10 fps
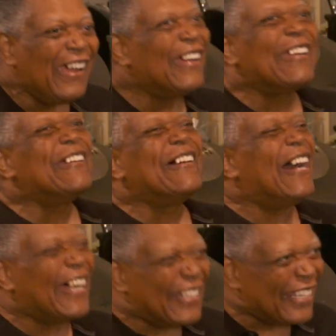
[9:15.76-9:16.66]
You know,
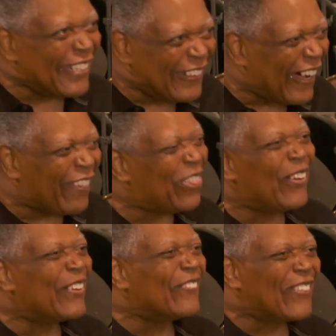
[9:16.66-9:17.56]
I
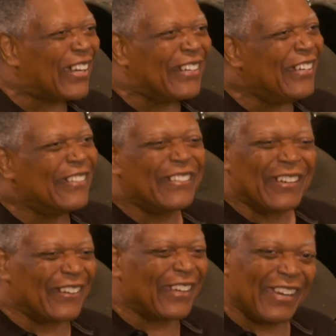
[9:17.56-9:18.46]
thought about it.
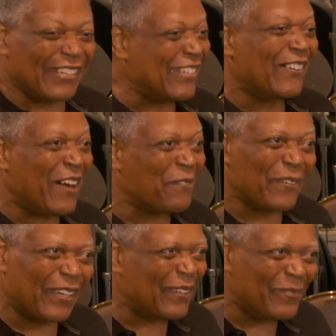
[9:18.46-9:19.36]
Again, you know, I'm from
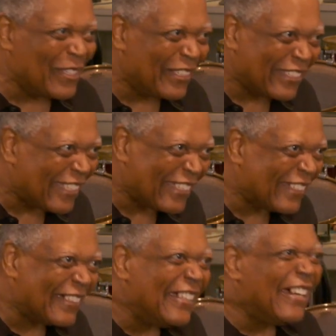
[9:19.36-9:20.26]
the community. Well, that's
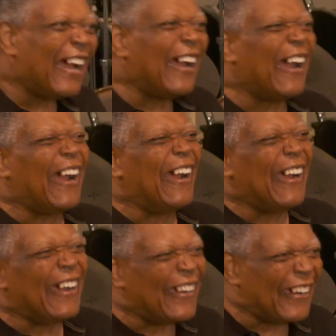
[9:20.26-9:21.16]
right. That's
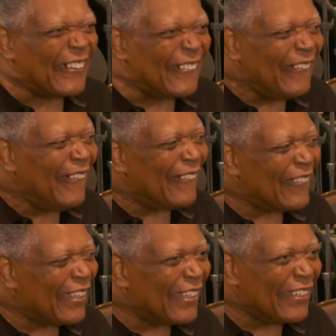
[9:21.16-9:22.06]
right. Hey, how
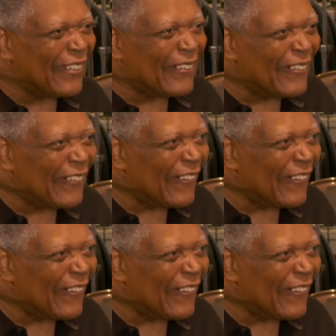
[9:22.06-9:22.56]
would he know?